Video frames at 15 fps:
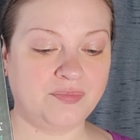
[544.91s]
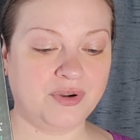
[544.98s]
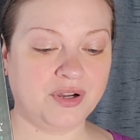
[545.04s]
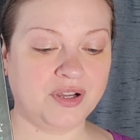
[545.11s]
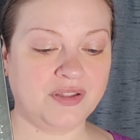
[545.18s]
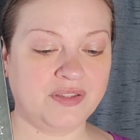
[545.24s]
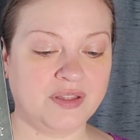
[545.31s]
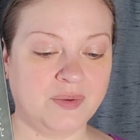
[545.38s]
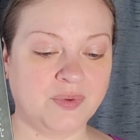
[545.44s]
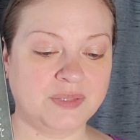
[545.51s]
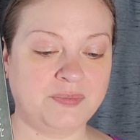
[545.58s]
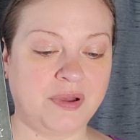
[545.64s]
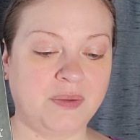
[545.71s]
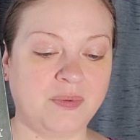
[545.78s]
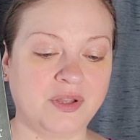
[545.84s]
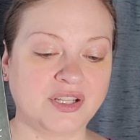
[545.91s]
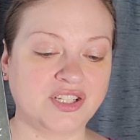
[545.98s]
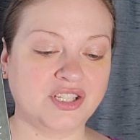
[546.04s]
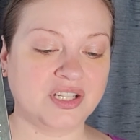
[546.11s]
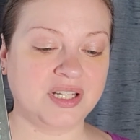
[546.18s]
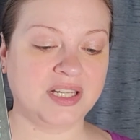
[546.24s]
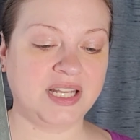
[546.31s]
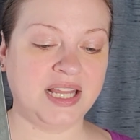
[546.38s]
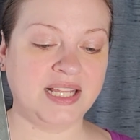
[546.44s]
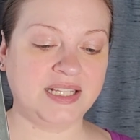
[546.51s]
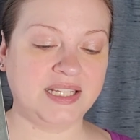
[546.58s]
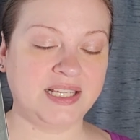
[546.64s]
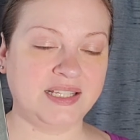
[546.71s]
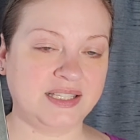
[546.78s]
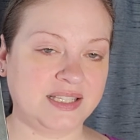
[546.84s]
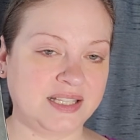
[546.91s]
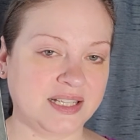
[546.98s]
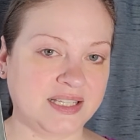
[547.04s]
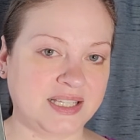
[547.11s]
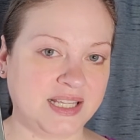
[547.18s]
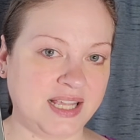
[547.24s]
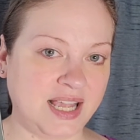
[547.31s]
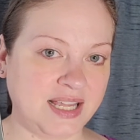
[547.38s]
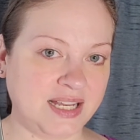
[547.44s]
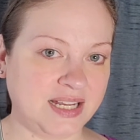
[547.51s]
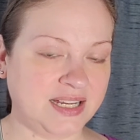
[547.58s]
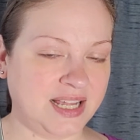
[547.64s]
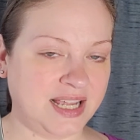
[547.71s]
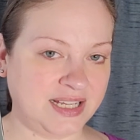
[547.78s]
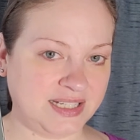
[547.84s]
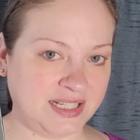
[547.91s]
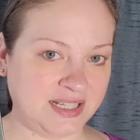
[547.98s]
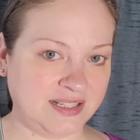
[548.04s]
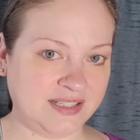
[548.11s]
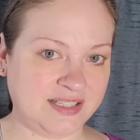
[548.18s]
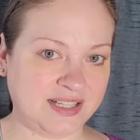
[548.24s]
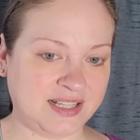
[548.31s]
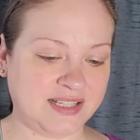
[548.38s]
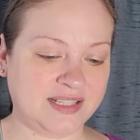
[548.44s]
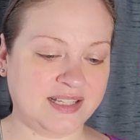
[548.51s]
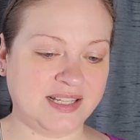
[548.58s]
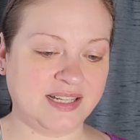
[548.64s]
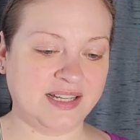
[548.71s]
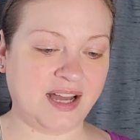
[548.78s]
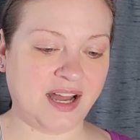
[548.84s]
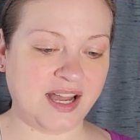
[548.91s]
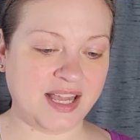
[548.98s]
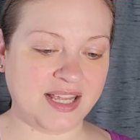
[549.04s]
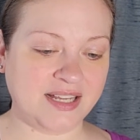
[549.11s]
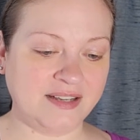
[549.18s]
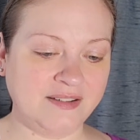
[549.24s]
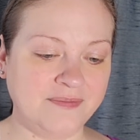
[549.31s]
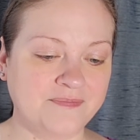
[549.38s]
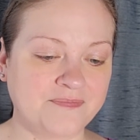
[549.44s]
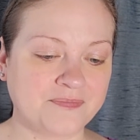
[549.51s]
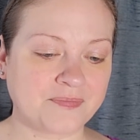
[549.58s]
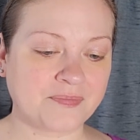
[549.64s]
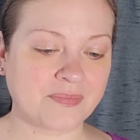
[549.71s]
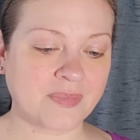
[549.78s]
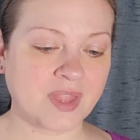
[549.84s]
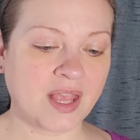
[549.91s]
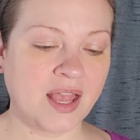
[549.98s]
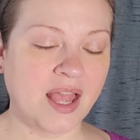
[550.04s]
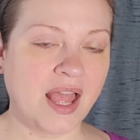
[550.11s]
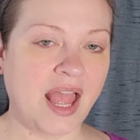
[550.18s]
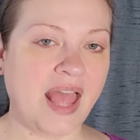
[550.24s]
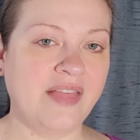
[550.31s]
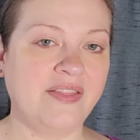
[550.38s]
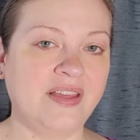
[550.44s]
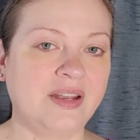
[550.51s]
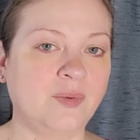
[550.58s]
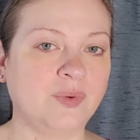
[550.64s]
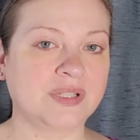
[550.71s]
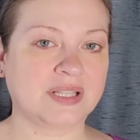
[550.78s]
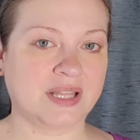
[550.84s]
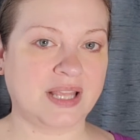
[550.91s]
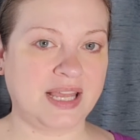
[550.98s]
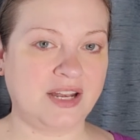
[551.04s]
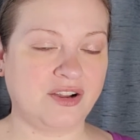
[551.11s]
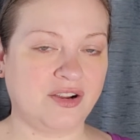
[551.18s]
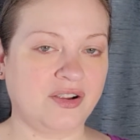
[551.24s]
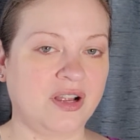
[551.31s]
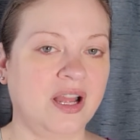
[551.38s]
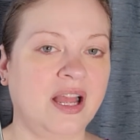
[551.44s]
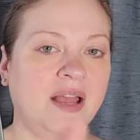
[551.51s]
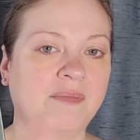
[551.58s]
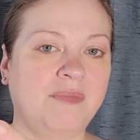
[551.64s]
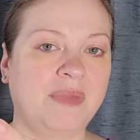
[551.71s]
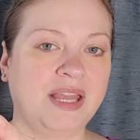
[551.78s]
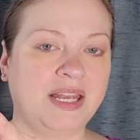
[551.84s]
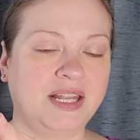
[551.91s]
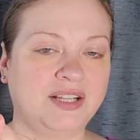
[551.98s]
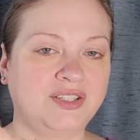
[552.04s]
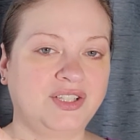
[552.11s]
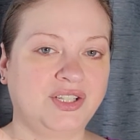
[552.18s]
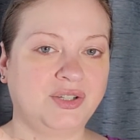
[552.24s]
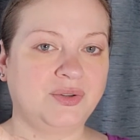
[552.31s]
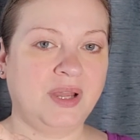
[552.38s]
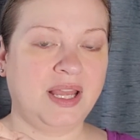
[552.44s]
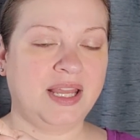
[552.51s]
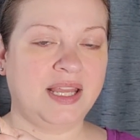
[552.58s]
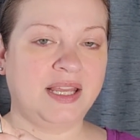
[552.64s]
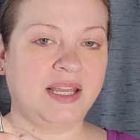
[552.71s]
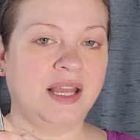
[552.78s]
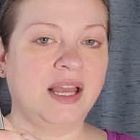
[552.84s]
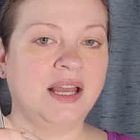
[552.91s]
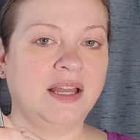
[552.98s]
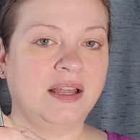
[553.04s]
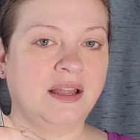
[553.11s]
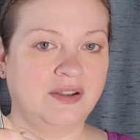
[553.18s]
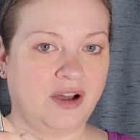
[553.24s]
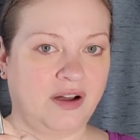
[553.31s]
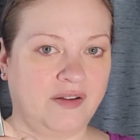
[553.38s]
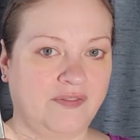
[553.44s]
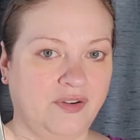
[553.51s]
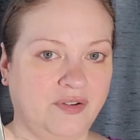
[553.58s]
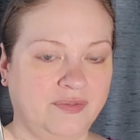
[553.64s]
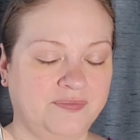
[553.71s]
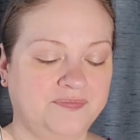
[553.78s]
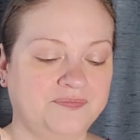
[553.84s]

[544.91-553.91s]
book that was published in 1868 and 1869, and then it was later made into a novel,